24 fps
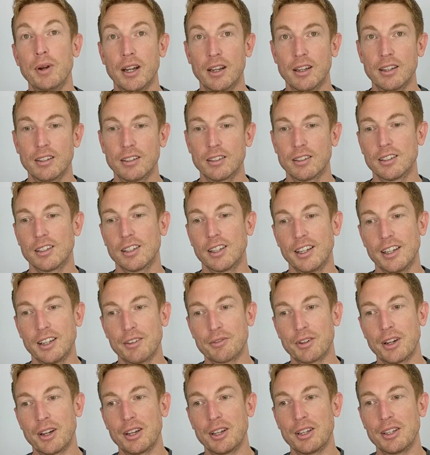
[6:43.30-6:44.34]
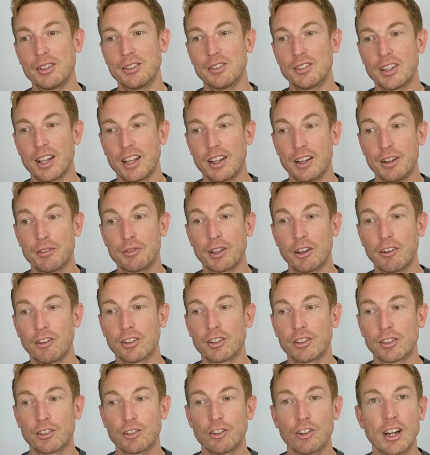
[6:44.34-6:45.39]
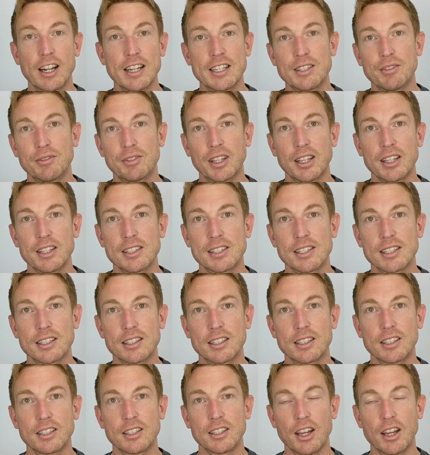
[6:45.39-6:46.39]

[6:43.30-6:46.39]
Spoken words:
But if there are creative things